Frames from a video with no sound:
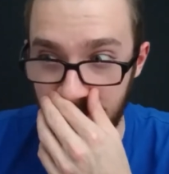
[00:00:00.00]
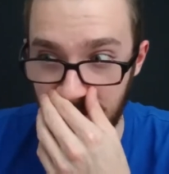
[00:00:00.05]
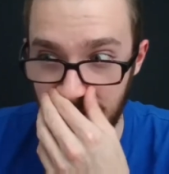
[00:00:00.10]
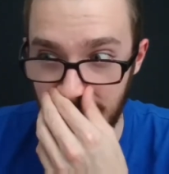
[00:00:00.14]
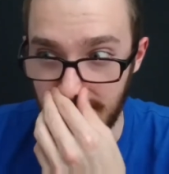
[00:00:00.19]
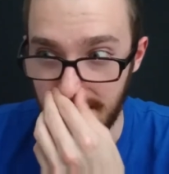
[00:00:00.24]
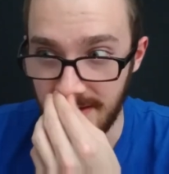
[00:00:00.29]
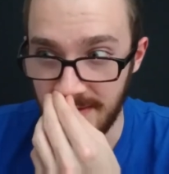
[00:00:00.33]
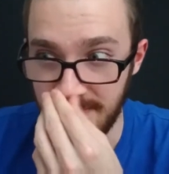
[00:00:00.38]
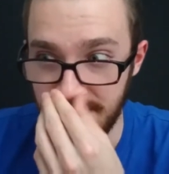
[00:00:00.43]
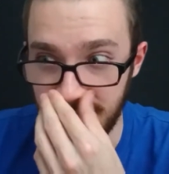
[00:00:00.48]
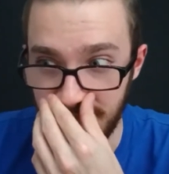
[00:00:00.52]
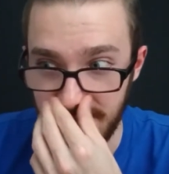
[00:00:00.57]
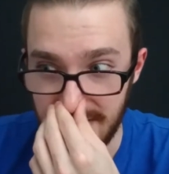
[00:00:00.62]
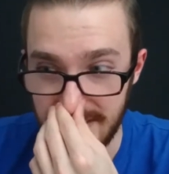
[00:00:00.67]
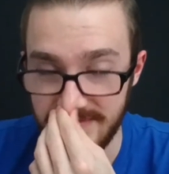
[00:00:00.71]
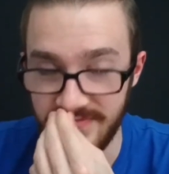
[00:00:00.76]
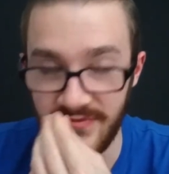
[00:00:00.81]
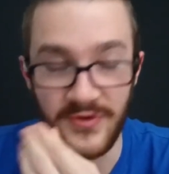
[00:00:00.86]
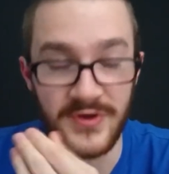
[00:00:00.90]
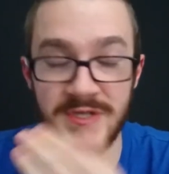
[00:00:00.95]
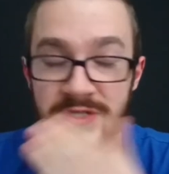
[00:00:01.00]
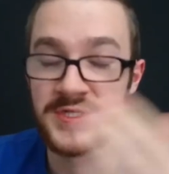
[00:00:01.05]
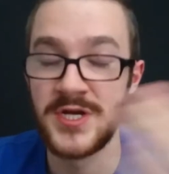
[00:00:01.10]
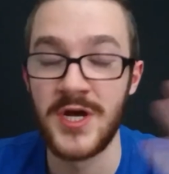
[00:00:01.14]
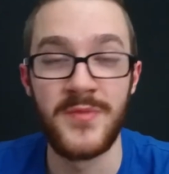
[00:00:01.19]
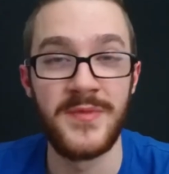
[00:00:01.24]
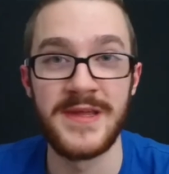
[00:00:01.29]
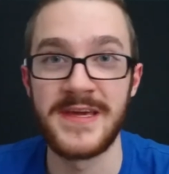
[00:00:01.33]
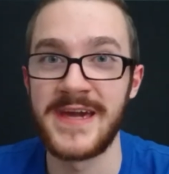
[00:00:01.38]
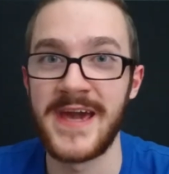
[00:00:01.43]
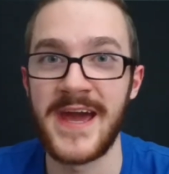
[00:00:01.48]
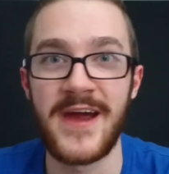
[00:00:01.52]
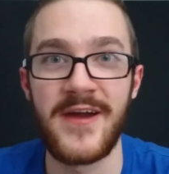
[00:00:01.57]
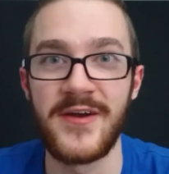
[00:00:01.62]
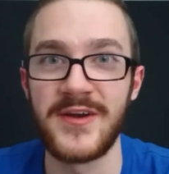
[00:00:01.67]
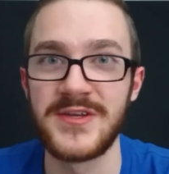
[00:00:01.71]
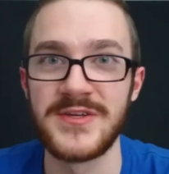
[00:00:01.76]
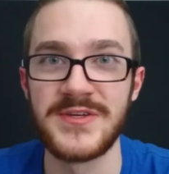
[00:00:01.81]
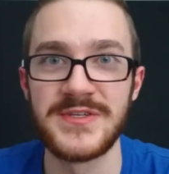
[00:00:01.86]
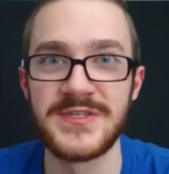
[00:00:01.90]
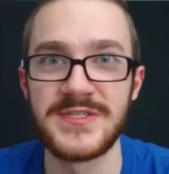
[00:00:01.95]
Um, he's voiced so many
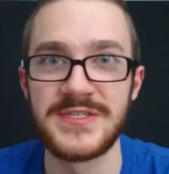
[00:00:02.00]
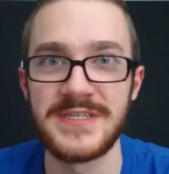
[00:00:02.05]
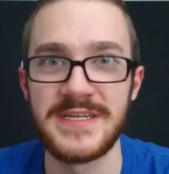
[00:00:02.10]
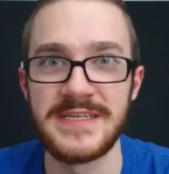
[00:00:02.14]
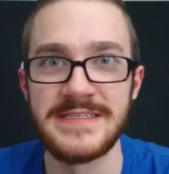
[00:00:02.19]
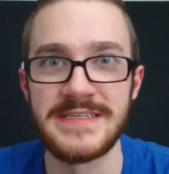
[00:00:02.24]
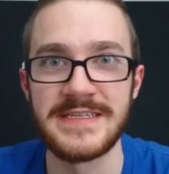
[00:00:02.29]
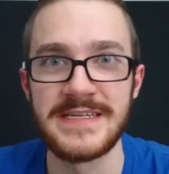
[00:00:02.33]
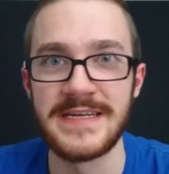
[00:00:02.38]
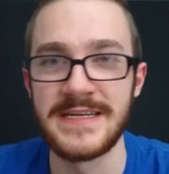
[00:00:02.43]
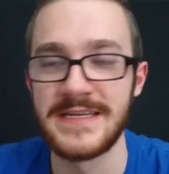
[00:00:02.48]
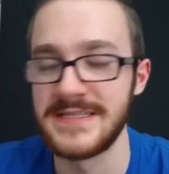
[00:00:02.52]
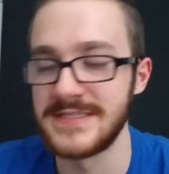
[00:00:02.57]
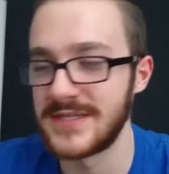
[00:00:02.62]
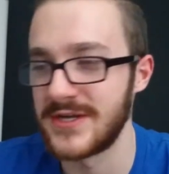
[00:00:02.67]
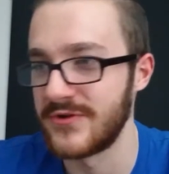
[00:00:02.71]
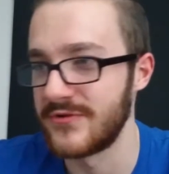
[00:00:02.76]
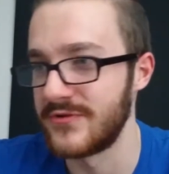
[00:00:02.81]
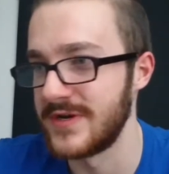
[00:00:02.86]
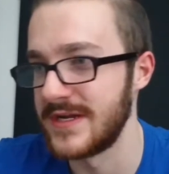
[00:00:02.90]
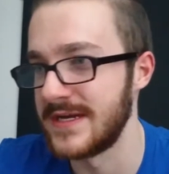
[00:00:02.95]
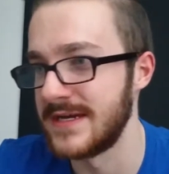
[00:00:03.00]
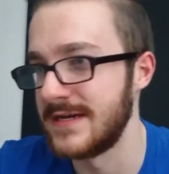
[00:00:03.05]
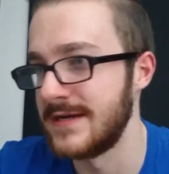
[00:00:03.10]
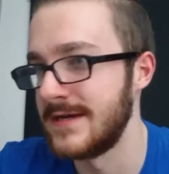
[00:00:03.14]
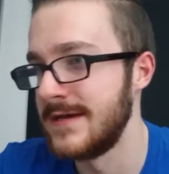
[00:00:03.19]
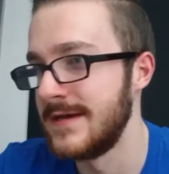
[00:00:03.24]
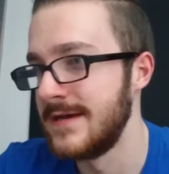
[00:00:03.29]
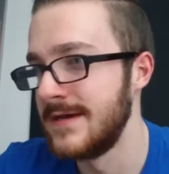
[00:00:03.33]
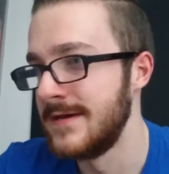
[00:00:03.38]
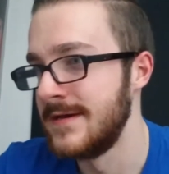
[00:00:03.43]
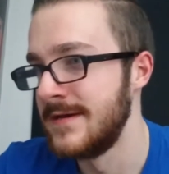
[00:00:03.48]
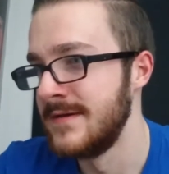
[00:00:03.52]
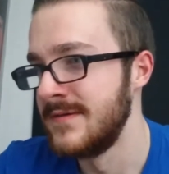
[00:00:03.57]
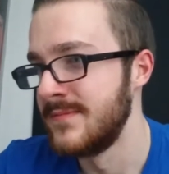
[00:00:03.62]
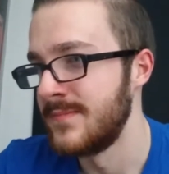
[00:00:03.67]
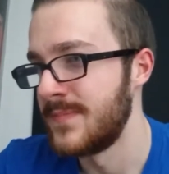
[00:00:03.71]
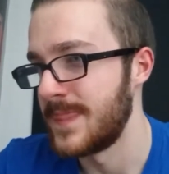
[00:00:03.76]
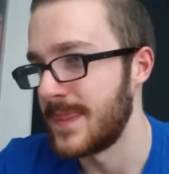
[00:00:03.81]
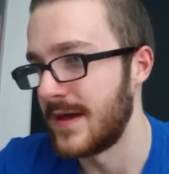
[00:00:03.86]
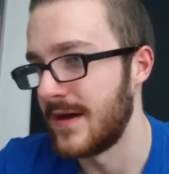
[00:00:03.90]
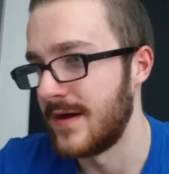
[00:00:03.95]
characters in in his career,
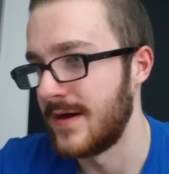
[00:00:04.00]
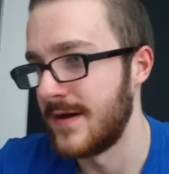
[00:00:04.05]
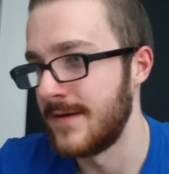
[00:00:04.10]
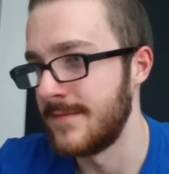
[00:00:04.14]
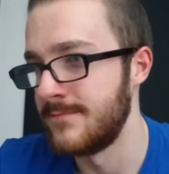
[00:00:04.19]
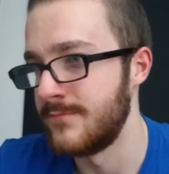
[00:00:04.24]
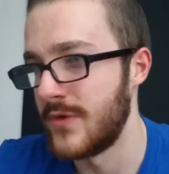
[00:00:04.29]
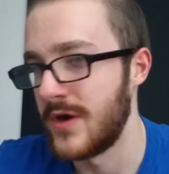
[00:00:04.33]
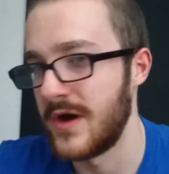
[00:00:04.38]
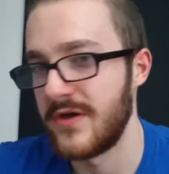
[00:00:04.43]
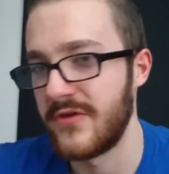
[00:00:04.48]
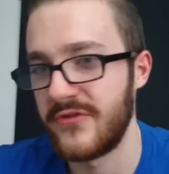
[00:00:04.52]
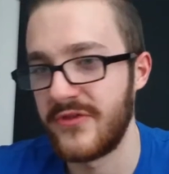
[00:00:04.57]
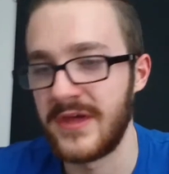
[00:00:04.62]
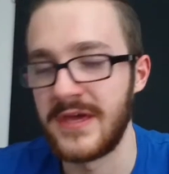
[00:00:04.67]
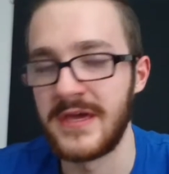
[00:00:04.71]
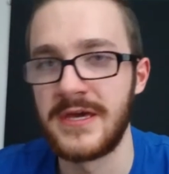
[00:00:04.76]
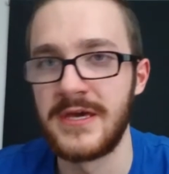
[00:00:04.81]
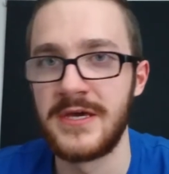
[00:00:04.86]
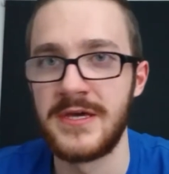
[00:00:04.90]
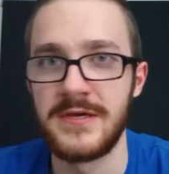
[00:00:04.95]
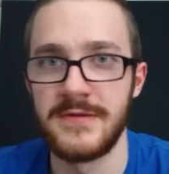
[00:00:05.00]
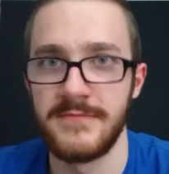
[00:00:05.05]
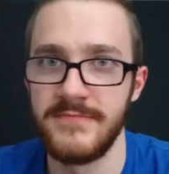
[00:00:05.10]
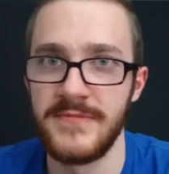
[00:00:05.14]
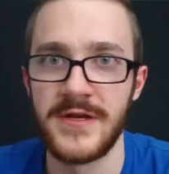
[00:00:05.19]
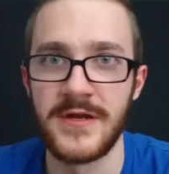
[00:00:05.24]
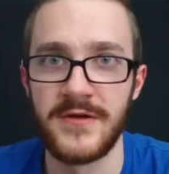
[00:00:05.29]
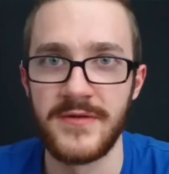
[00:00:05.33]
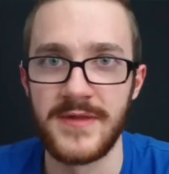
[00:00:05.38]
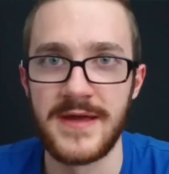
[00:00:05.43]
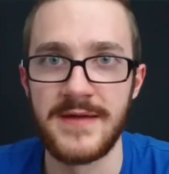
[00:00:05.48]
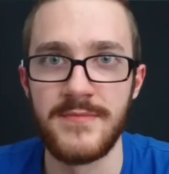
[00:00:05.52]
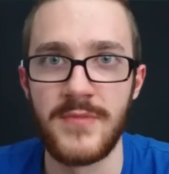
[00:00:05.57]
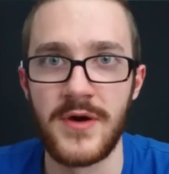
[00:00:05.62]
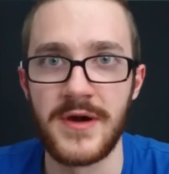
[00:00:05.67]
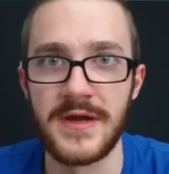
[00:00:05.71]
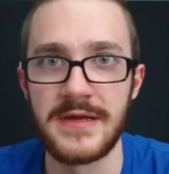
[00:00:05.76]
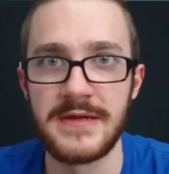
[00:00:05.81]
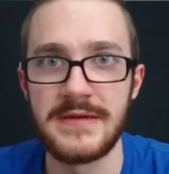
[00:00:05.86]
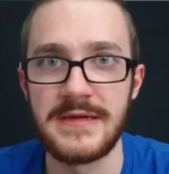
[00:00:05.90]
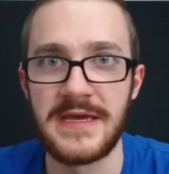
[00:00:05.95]
um, but I think you know they
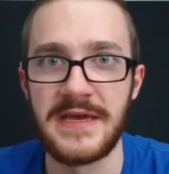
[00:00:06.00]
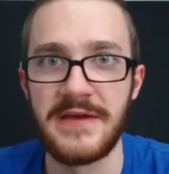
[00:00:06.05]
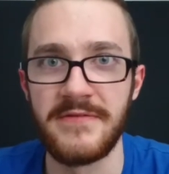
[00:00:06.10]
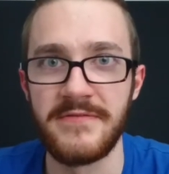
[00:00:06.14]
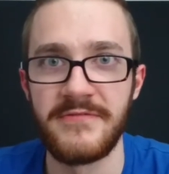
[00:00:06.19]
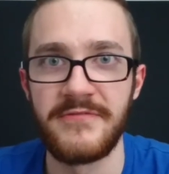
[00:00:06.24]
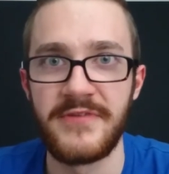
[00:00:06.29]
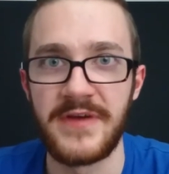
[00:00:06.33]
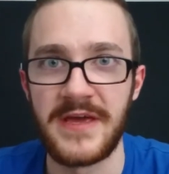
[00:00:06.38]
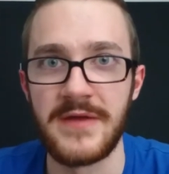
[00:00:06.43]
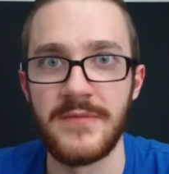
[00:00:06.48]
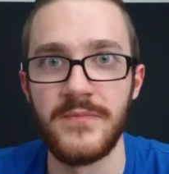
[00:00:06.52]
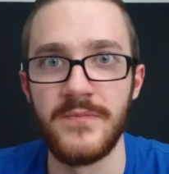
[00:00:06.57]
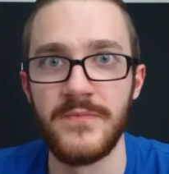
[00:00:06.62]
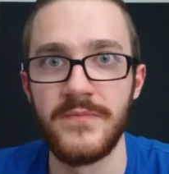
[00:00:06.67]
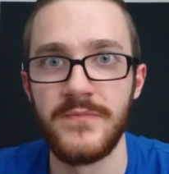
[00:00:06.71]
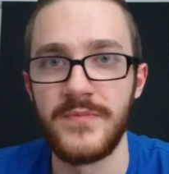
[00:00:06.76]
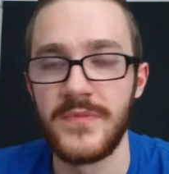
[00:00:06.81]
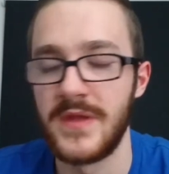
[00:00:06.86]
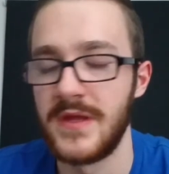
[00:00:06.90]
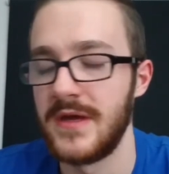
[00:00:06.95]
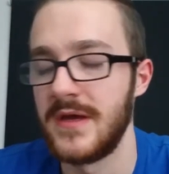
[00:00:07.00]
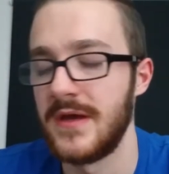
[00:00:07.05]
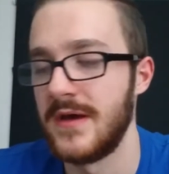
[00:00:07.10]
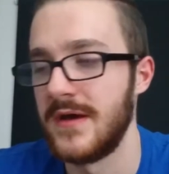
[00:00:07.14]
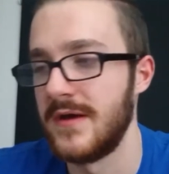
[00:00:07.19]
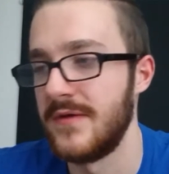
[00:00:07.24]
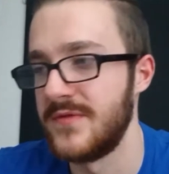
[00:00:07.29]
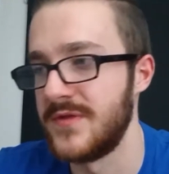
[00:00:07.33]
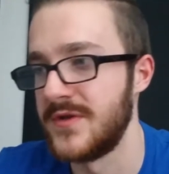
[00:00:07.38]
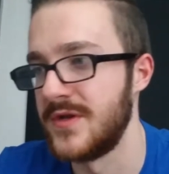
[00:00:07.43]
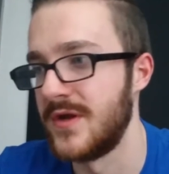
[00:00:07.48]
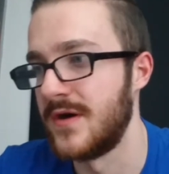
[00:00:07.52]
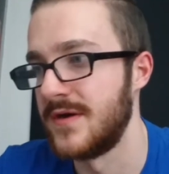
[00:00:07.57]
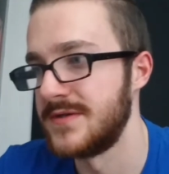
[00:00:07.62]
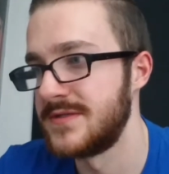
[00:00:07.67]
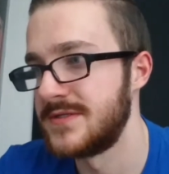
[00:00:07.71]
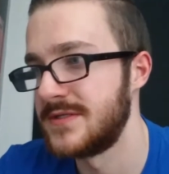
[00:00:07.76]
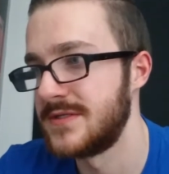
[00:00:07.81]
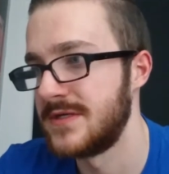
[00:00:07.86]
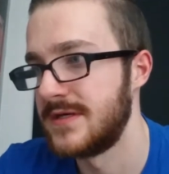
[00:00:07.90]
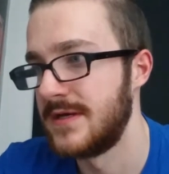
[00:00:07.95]
might give him uh, the
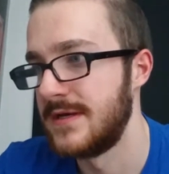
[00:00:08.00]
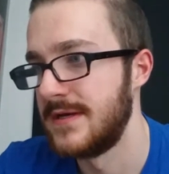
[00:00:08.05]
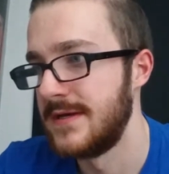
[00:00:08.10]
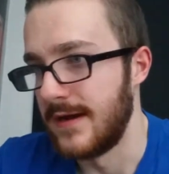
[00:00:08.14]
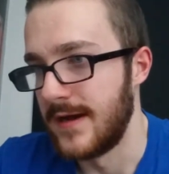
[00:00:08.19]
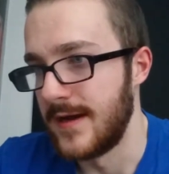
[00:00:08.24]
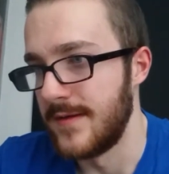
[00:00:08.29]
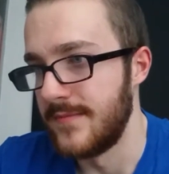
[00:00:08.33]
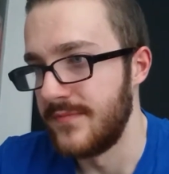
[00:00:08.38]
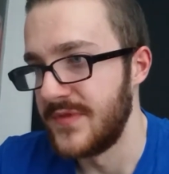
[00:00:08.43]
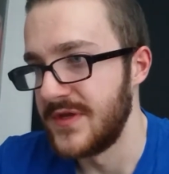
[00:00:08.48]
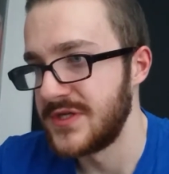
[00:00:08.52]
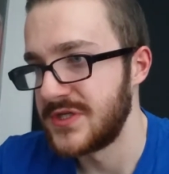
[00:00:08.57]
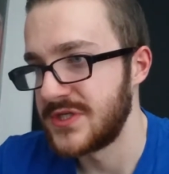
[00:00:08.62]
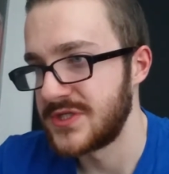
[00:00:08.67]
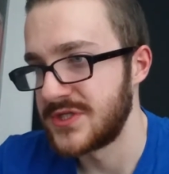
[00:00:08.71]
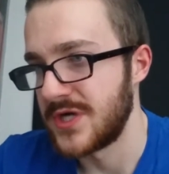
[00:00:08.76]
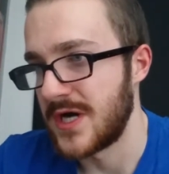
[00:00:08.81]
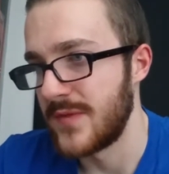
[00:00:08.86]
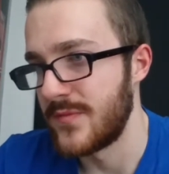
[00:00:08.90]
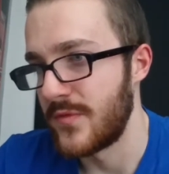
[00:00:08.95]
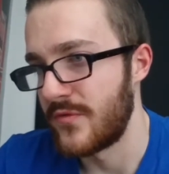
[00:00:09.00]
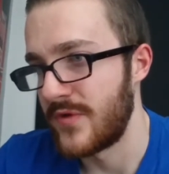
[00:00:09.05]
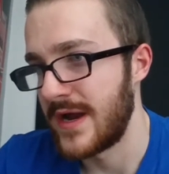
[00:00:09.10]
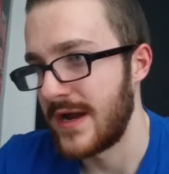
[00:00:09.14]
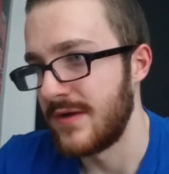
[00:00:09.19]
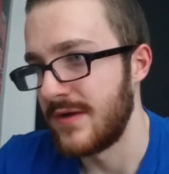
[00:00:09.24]
nod. Um, this time